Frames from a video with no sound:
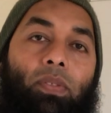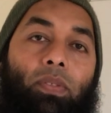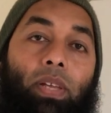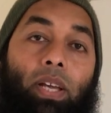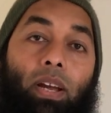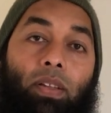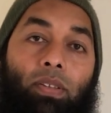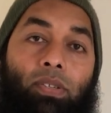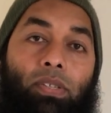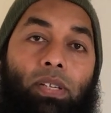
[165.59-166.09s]
They
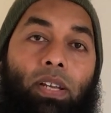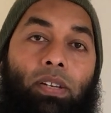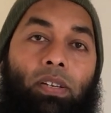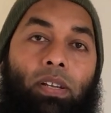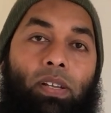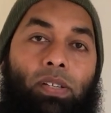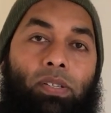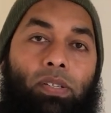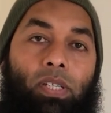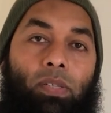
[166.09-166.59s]
are the
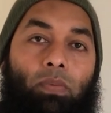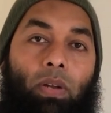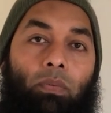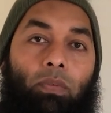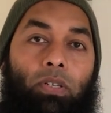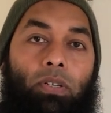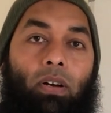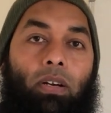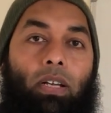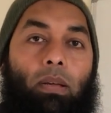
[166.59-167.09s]
sentences when we
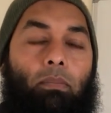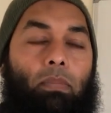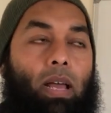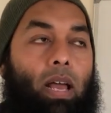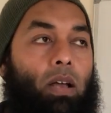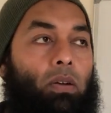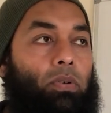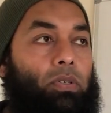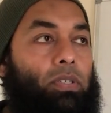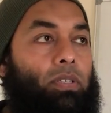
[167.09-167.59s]
talk
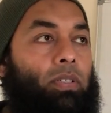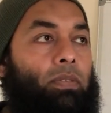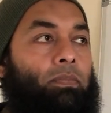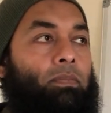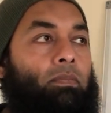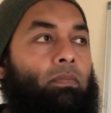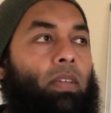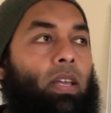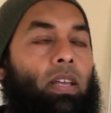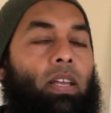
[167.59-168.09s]
about
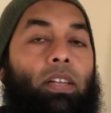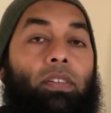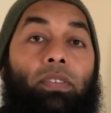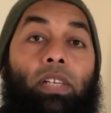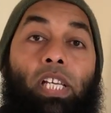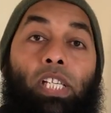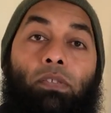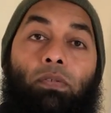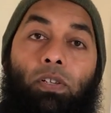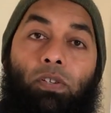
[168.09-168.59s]

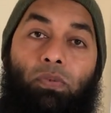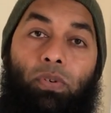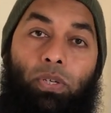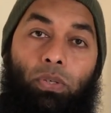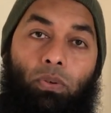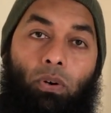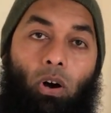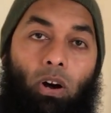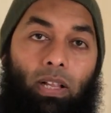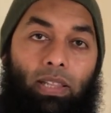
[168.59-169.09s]
things which we
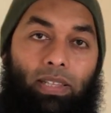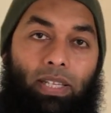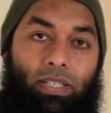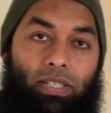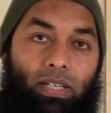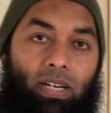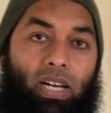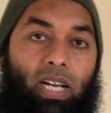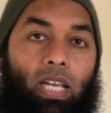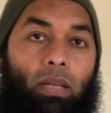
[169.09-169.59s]
do all the
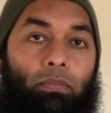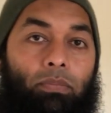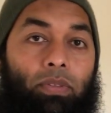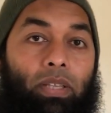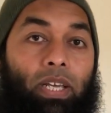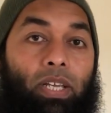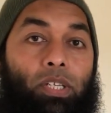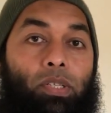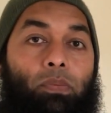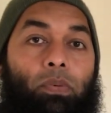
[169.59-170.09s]
time,
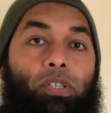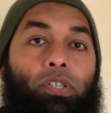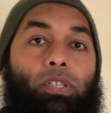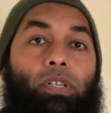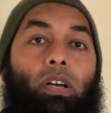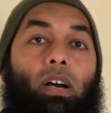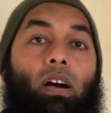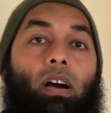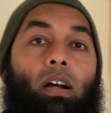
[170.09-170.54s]
things which